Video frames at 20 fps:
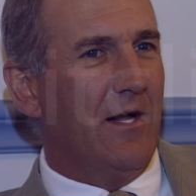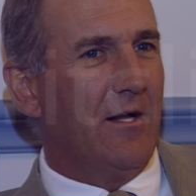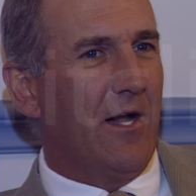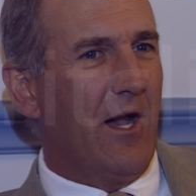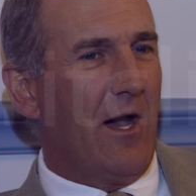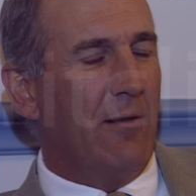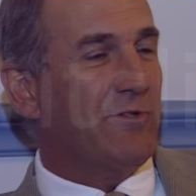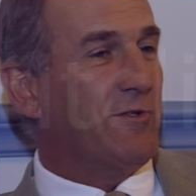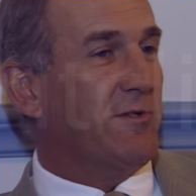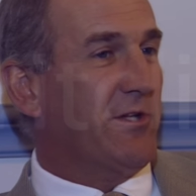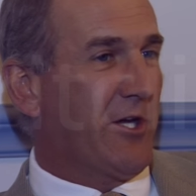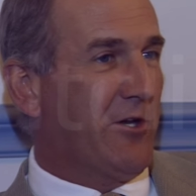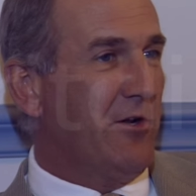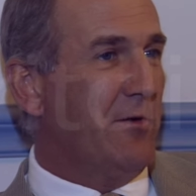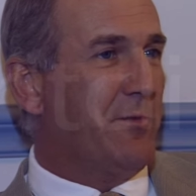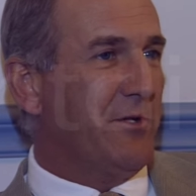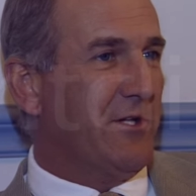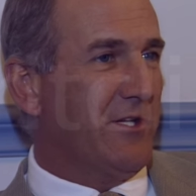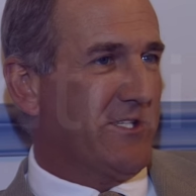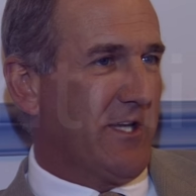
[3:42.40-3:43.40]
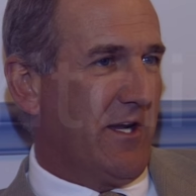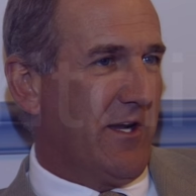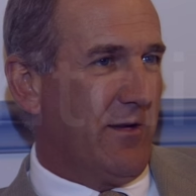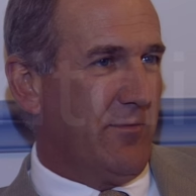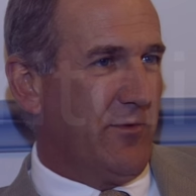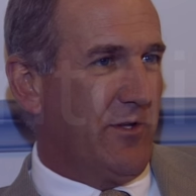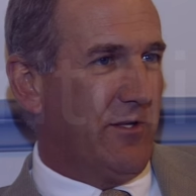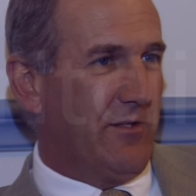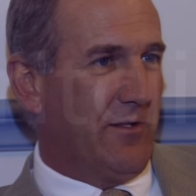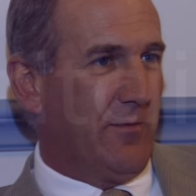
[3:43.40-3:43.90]
I was with the group at the
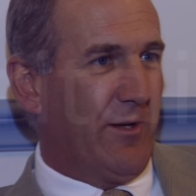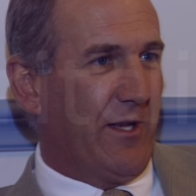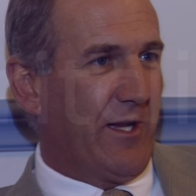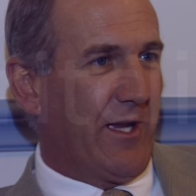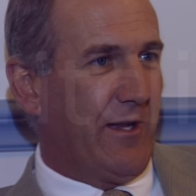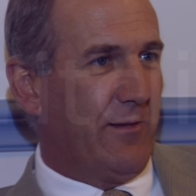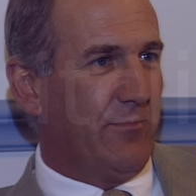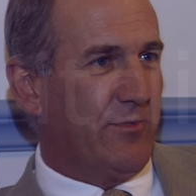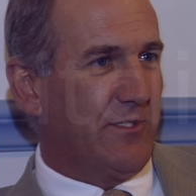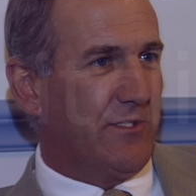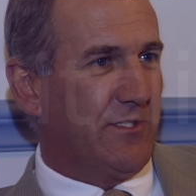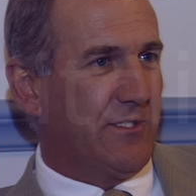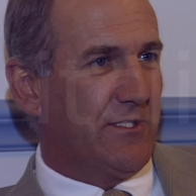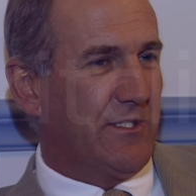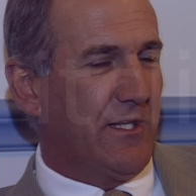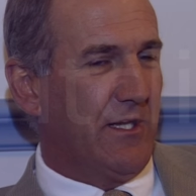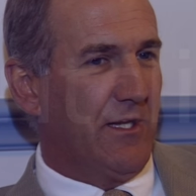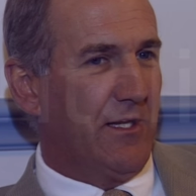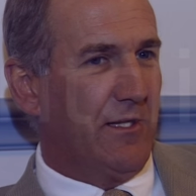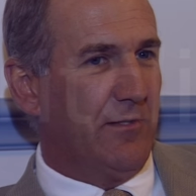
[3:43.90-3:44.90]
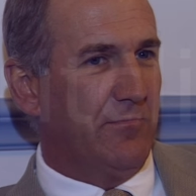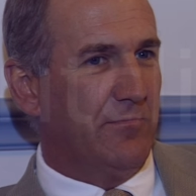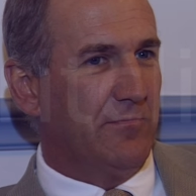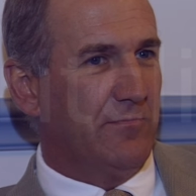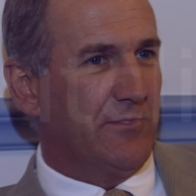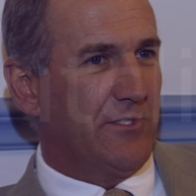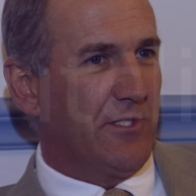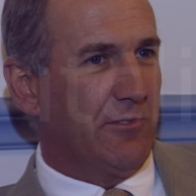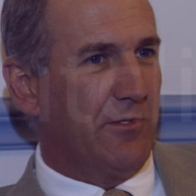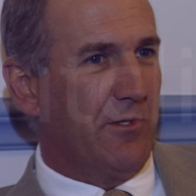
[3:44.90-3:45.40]
time, you know, the Black Abbots,
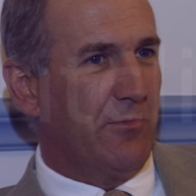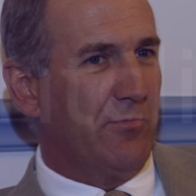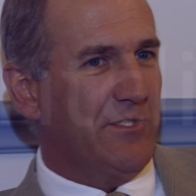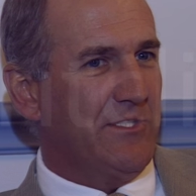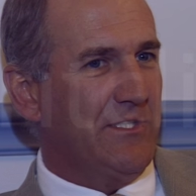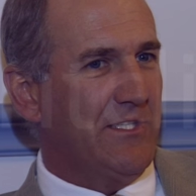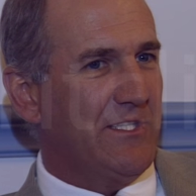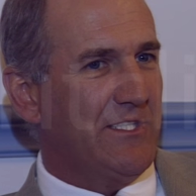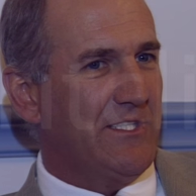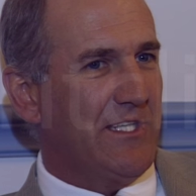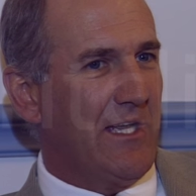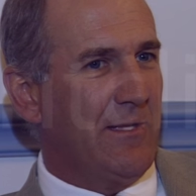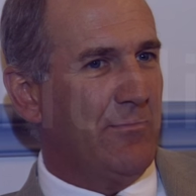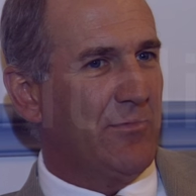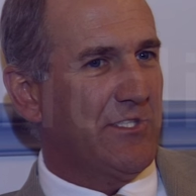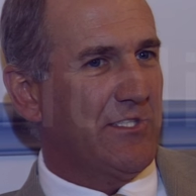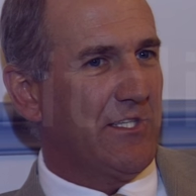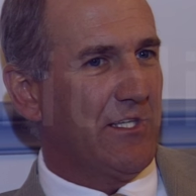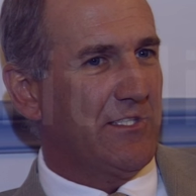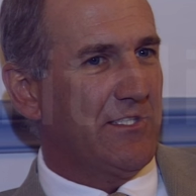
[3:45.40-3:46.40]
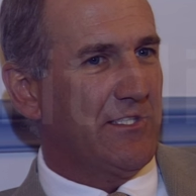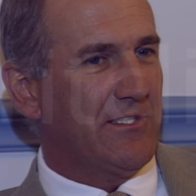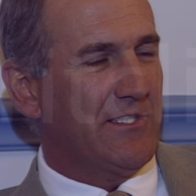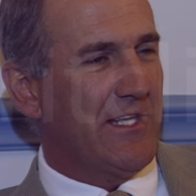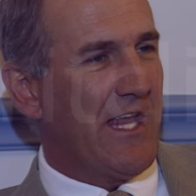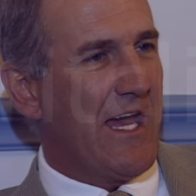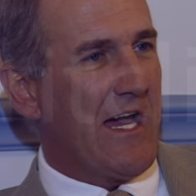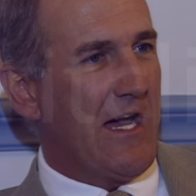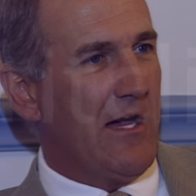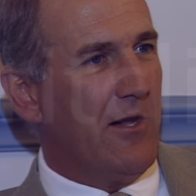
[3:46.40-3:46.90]
um, so it wasn't the same as, as,
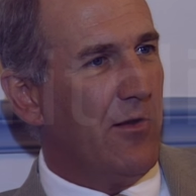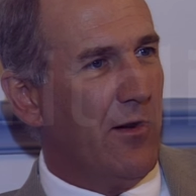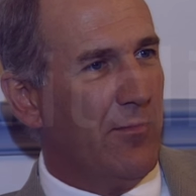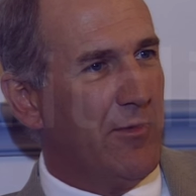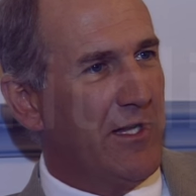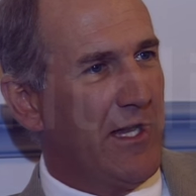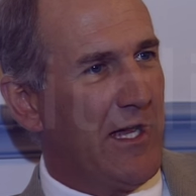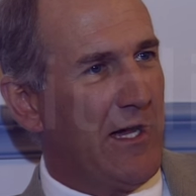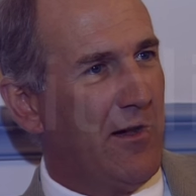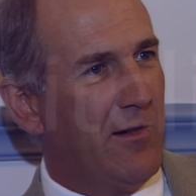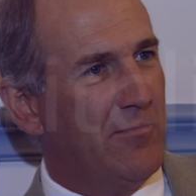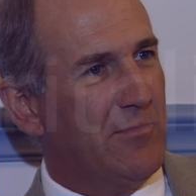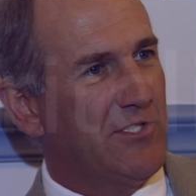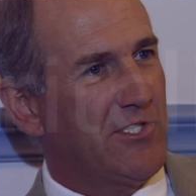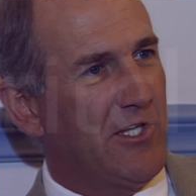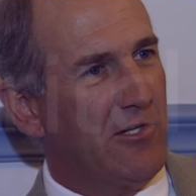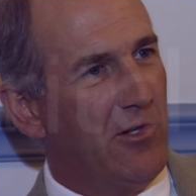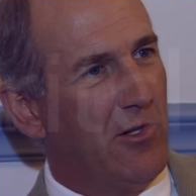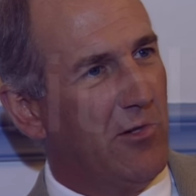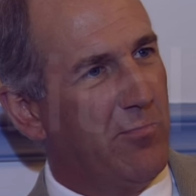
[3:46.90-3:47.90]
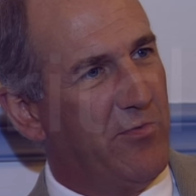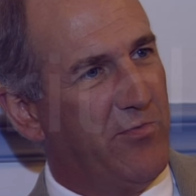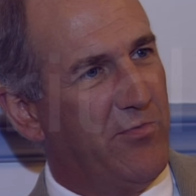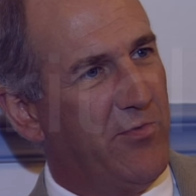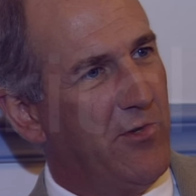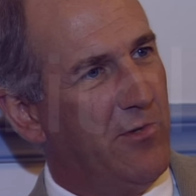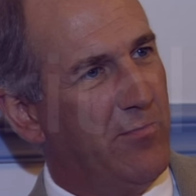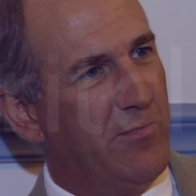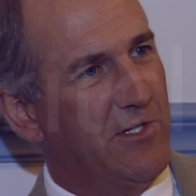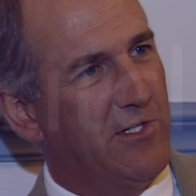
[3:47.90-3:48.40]
now. I mean, now I'm a solo
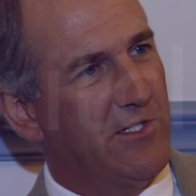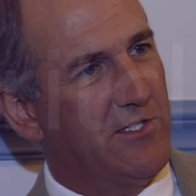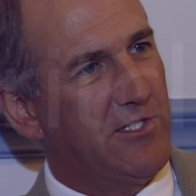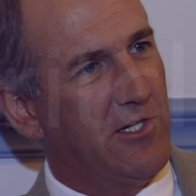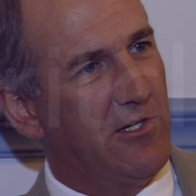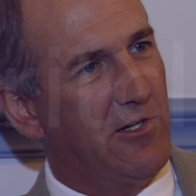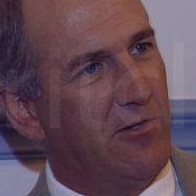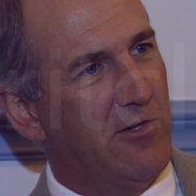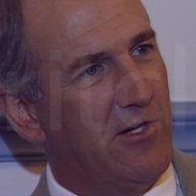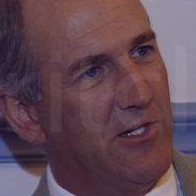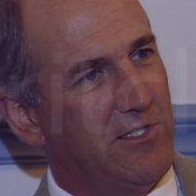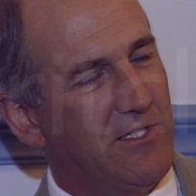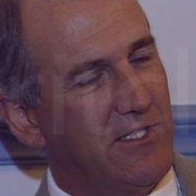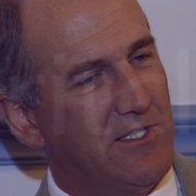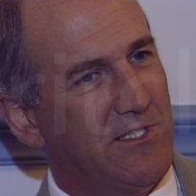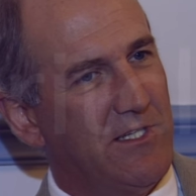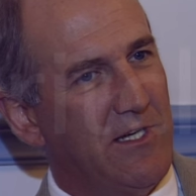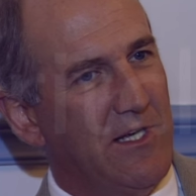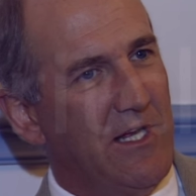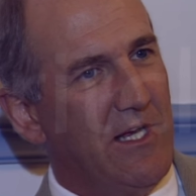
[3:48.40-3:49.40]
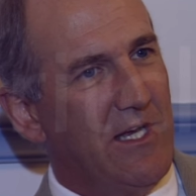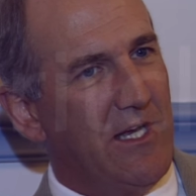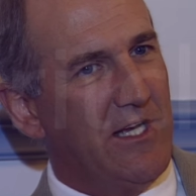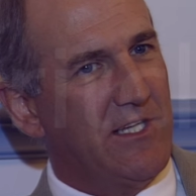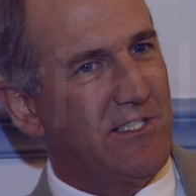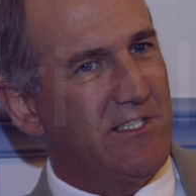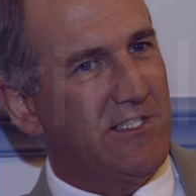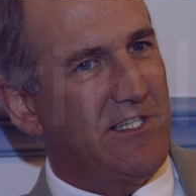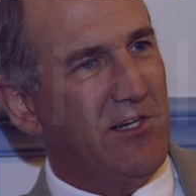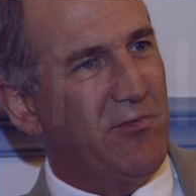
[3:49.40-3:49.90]
performer and a solo artist.
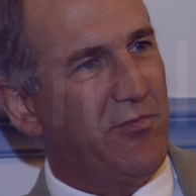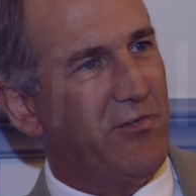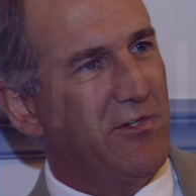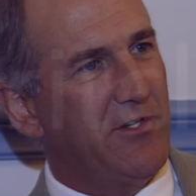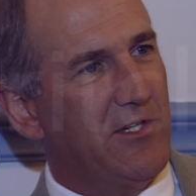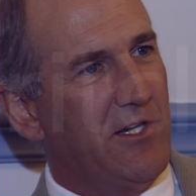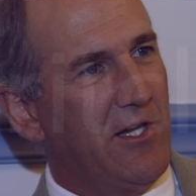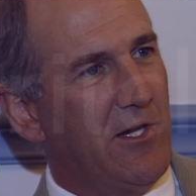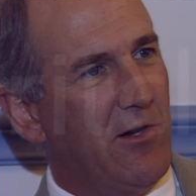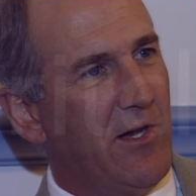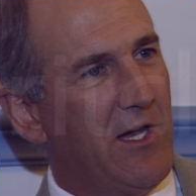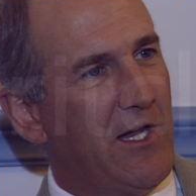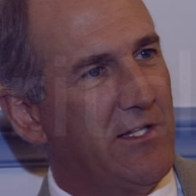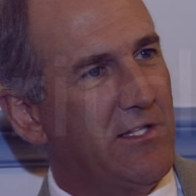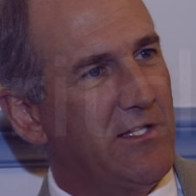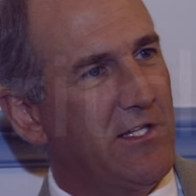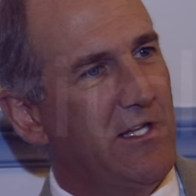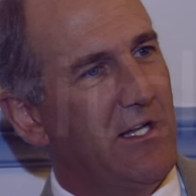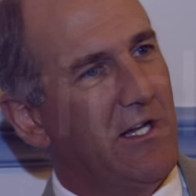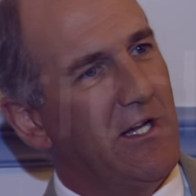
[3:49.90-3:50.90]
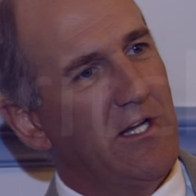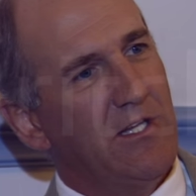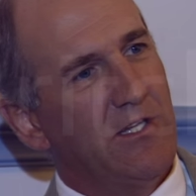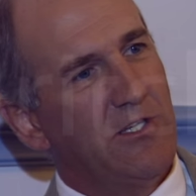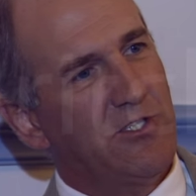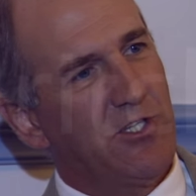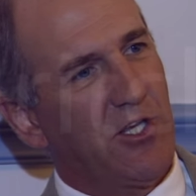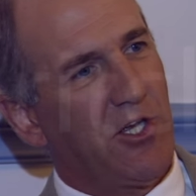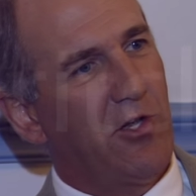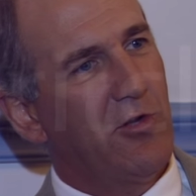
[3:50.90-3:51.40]
It's different, you know, I had the, the
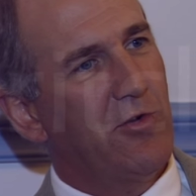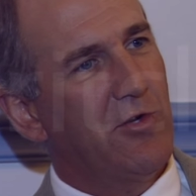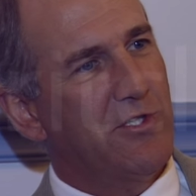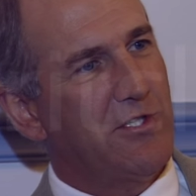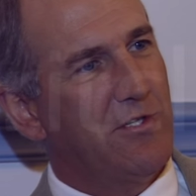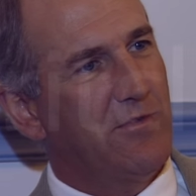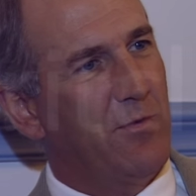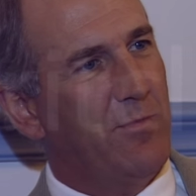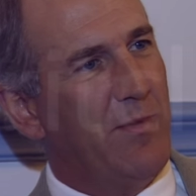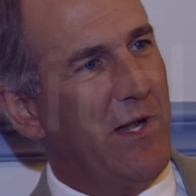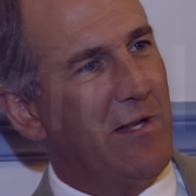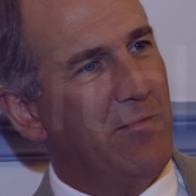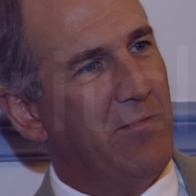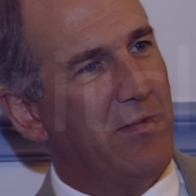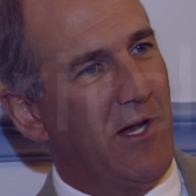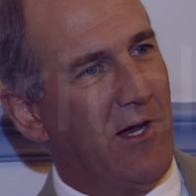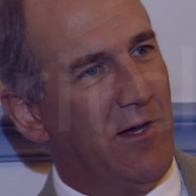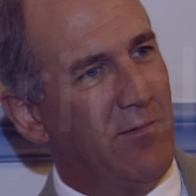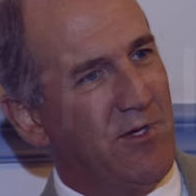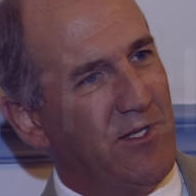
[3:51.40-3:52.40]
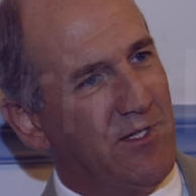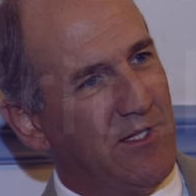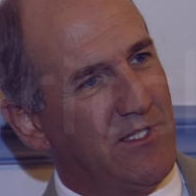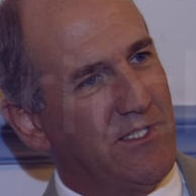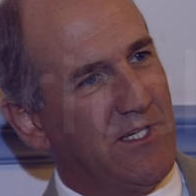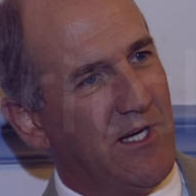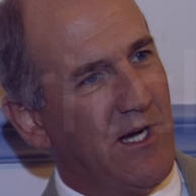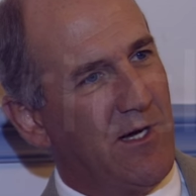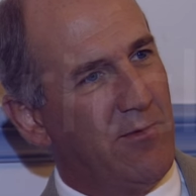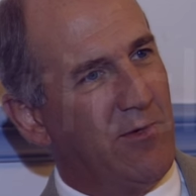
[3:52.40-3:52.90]
security of the band behind me at the
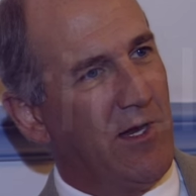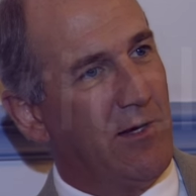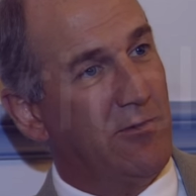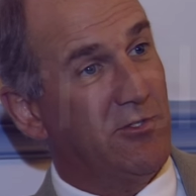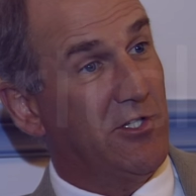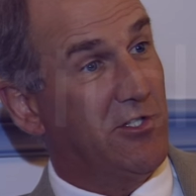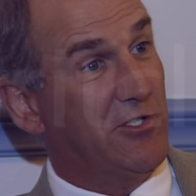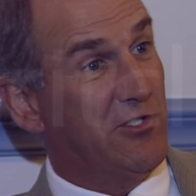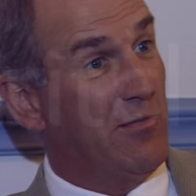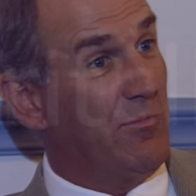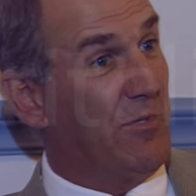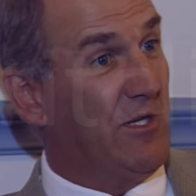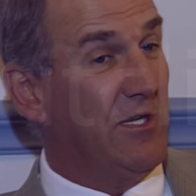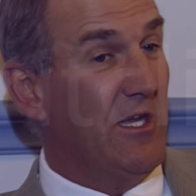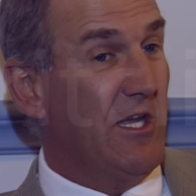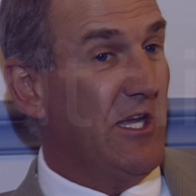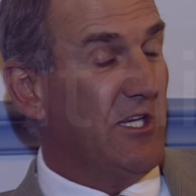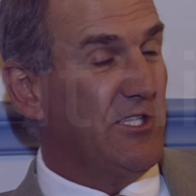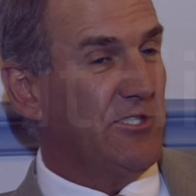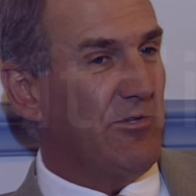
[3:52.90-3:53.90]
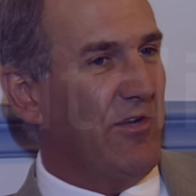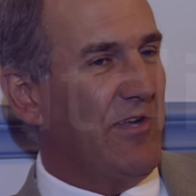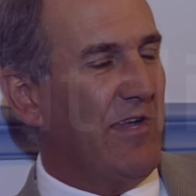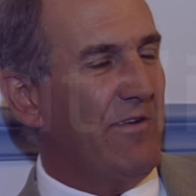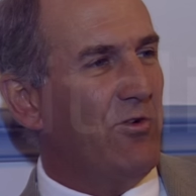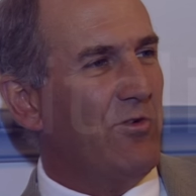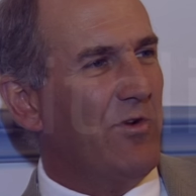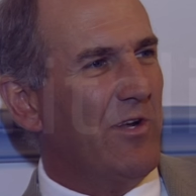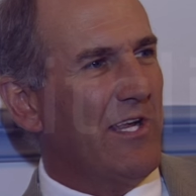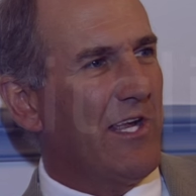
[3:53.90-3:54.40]
time and I was a drummer, so I
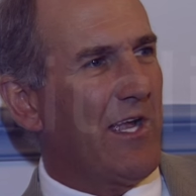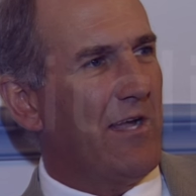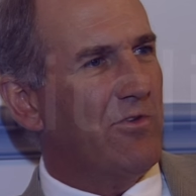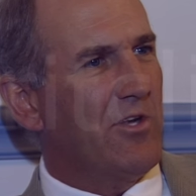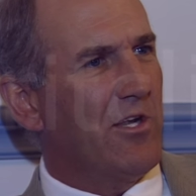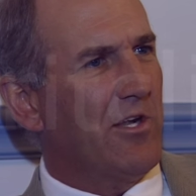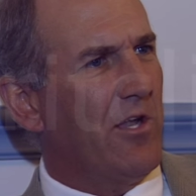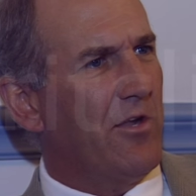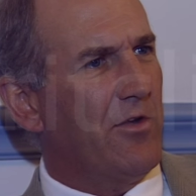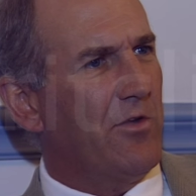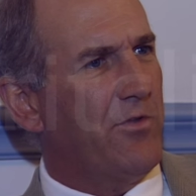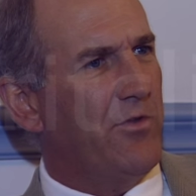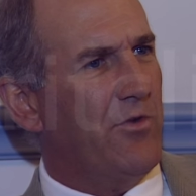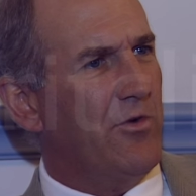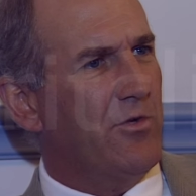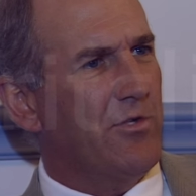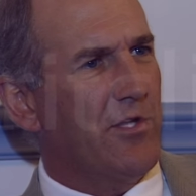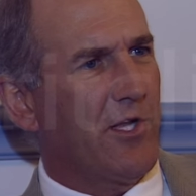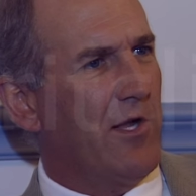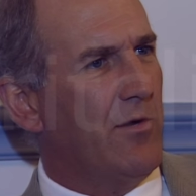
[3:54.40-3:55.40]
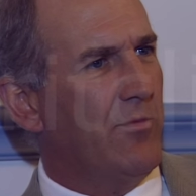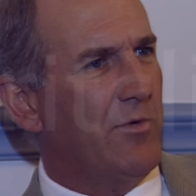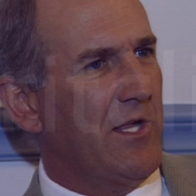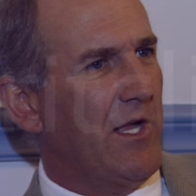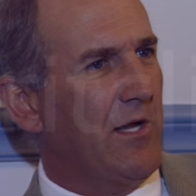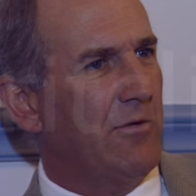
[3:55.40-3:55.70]
never really gave it a lot of thought, the comedy.